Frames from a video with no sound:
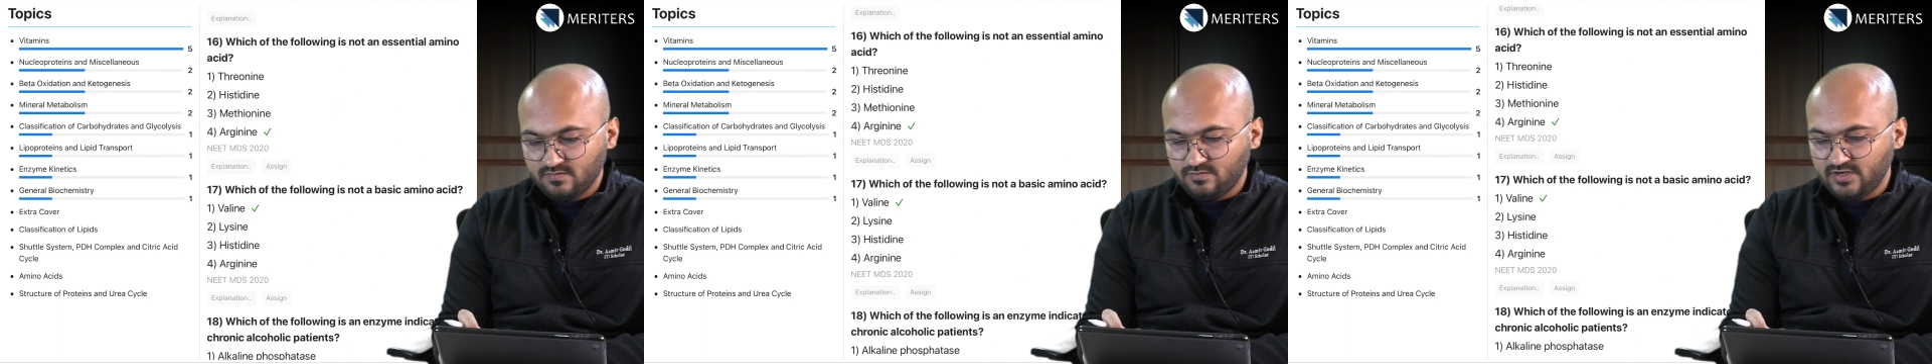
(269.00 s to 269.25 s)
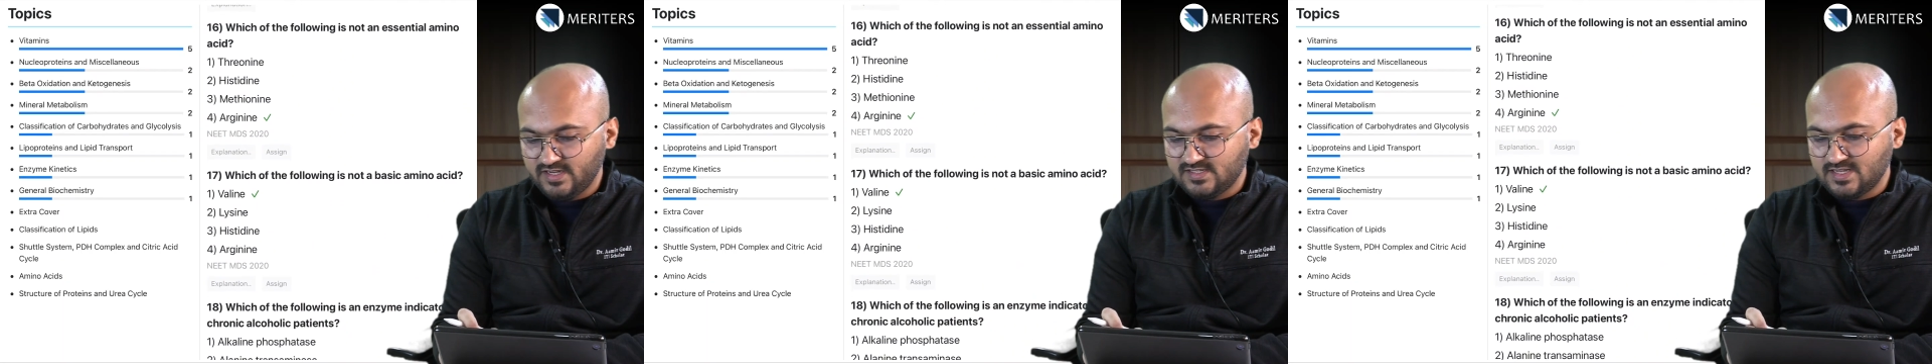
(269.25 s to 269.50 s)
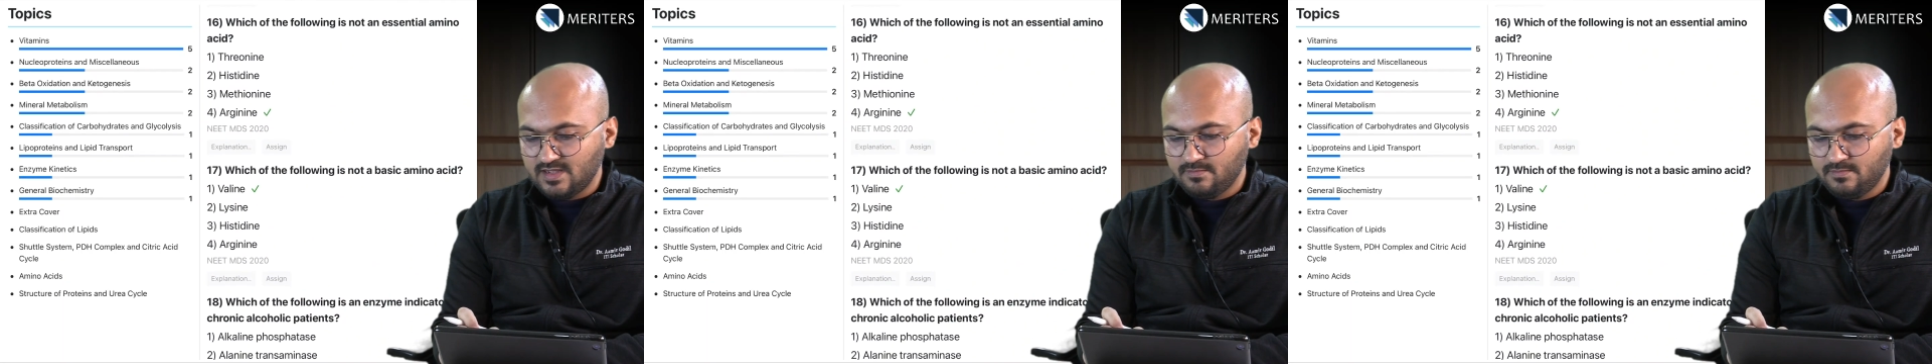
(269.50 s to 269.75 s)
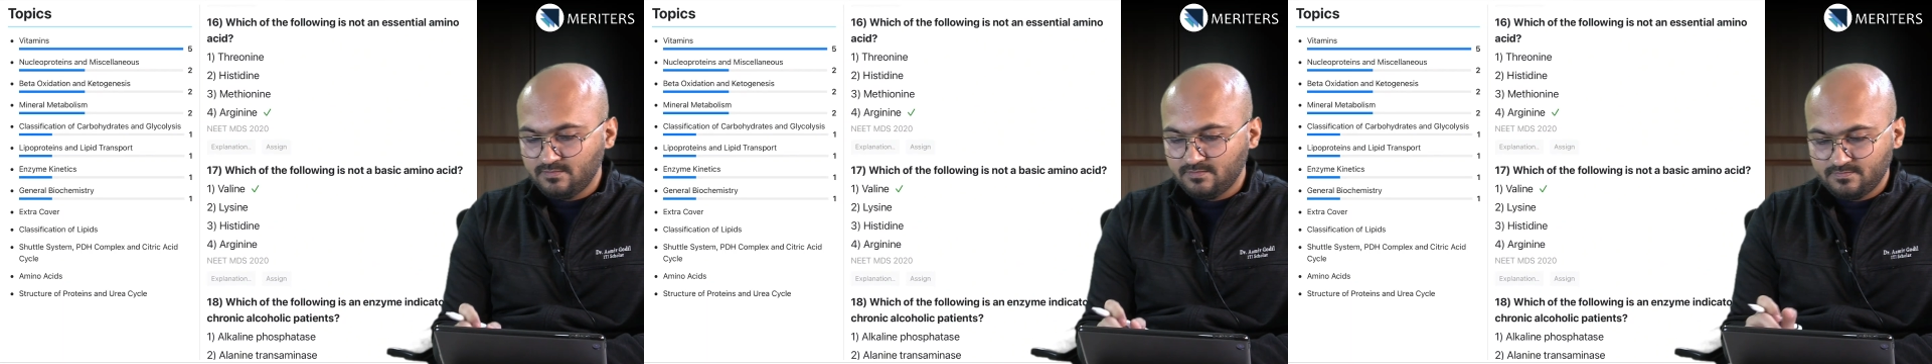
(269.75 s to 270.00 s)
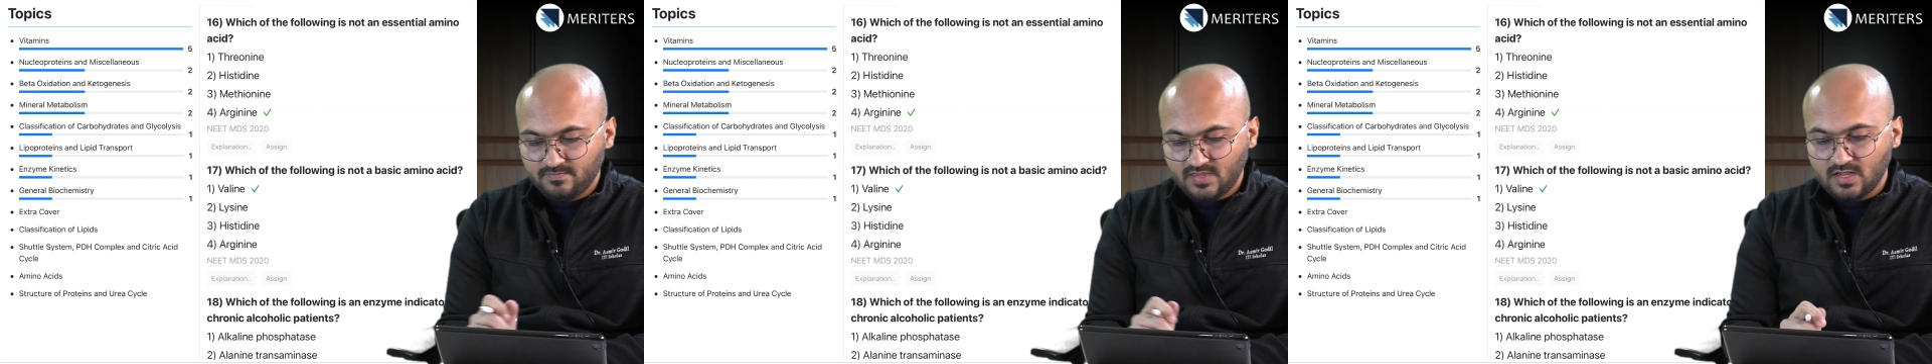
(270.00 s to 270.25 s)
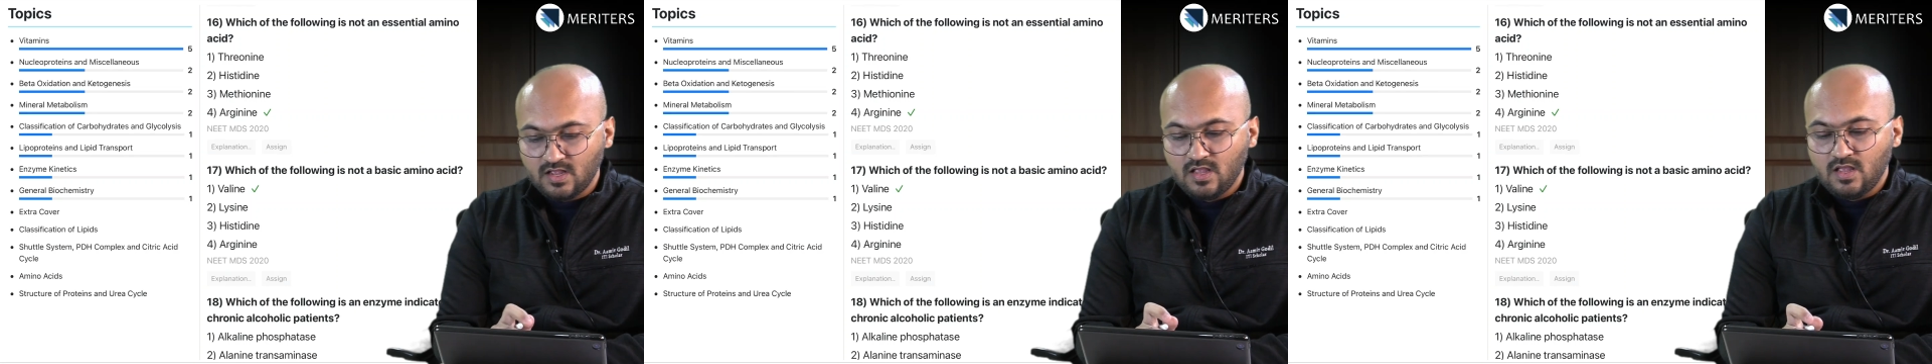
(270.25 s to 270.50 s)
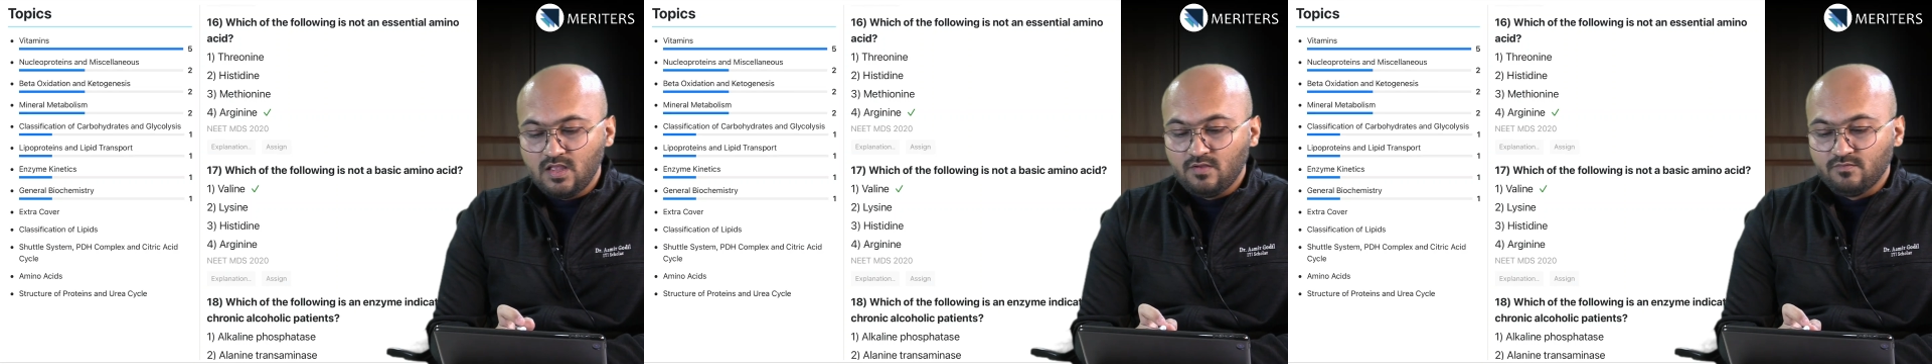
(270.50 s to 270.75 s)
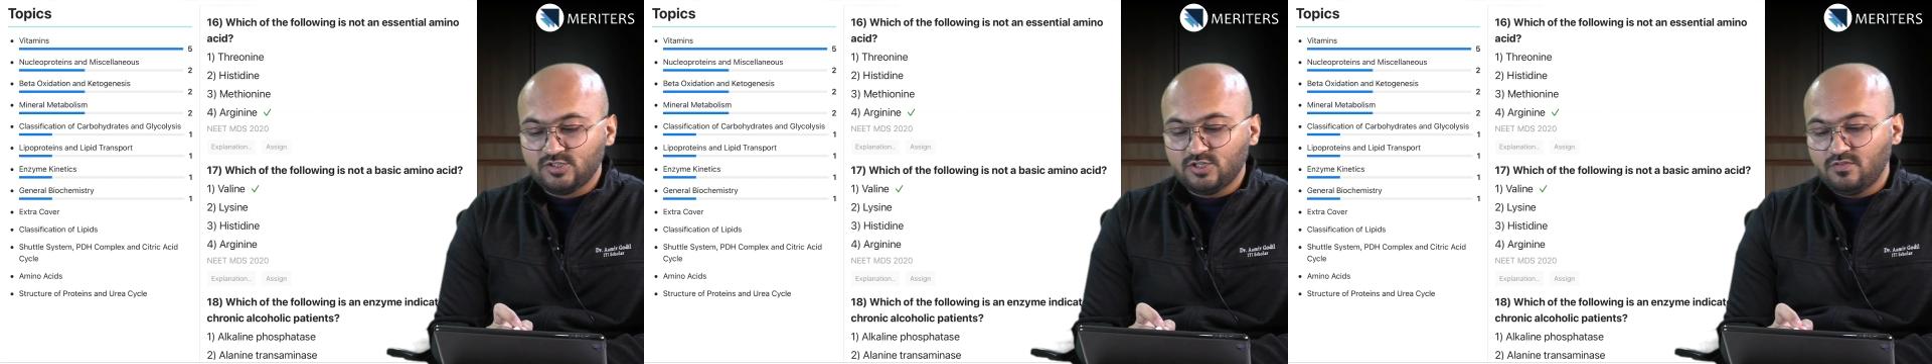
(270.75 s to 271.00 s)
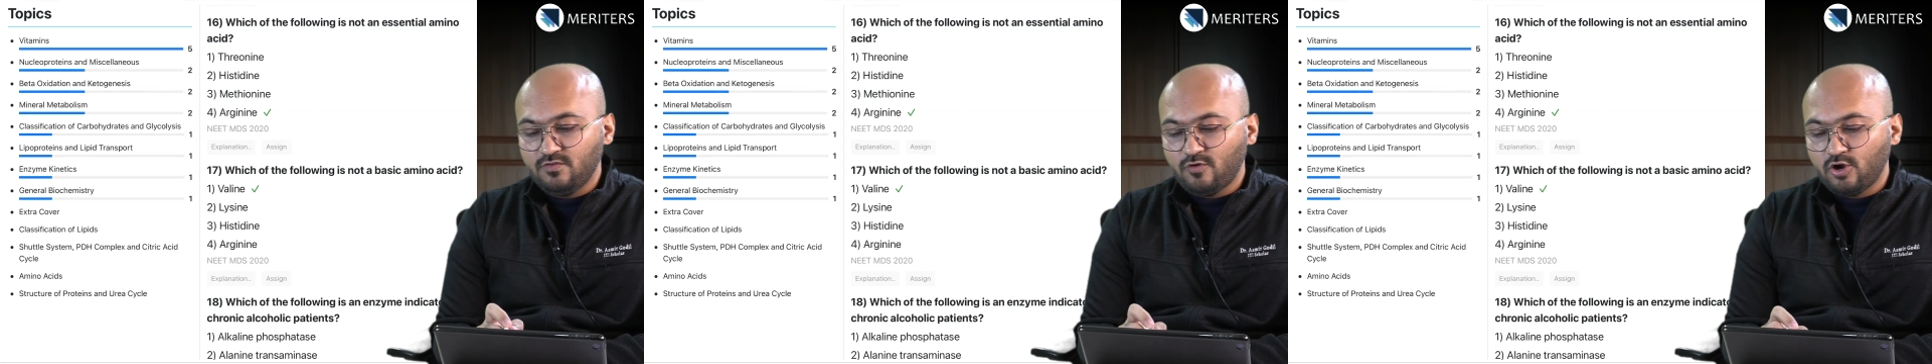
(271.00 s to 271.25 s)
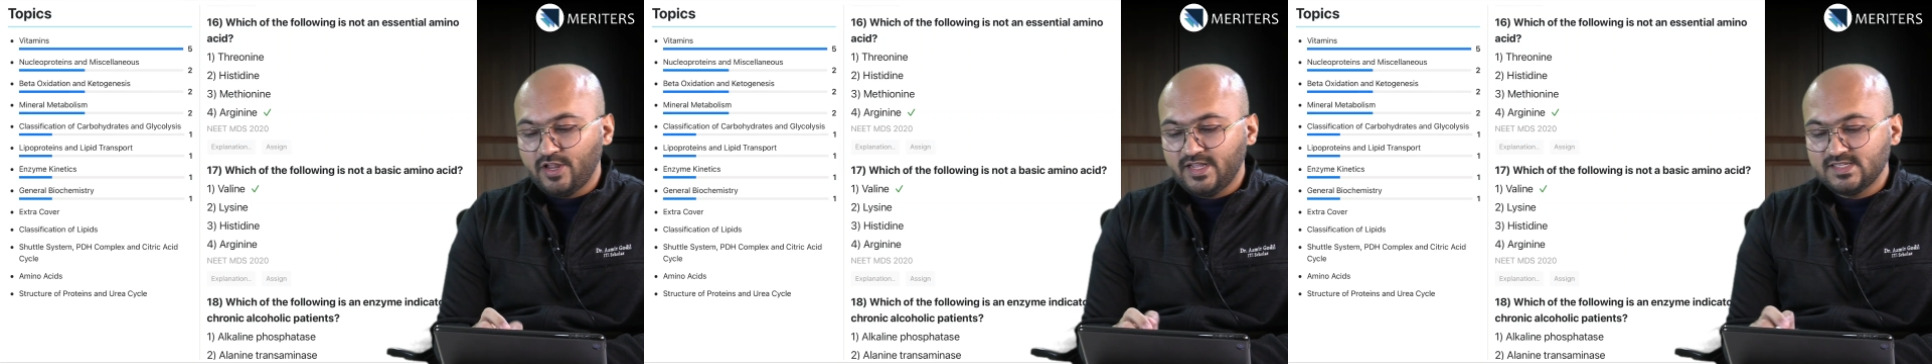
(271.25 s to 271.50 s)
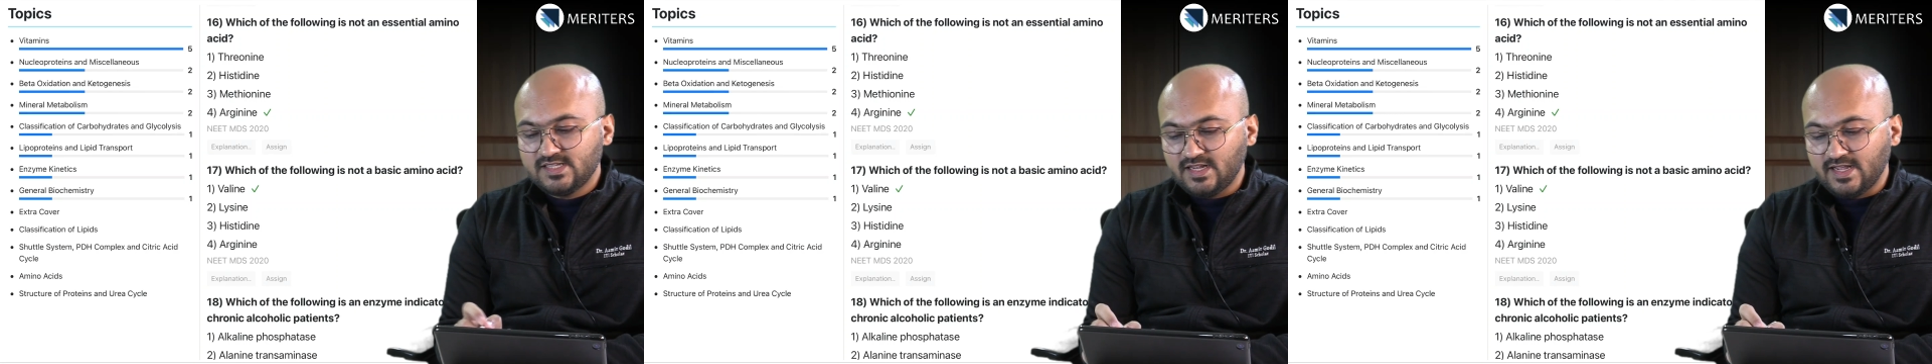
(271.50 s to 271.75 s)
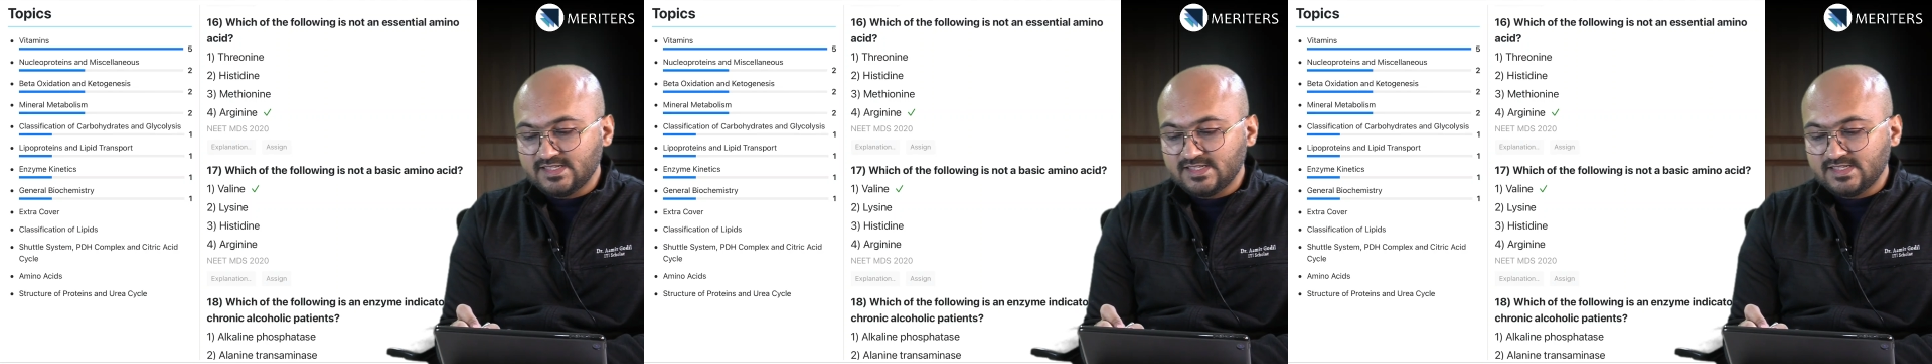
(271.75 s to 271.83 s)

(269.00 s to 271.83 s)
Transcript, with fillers: for exam. Which of the following is an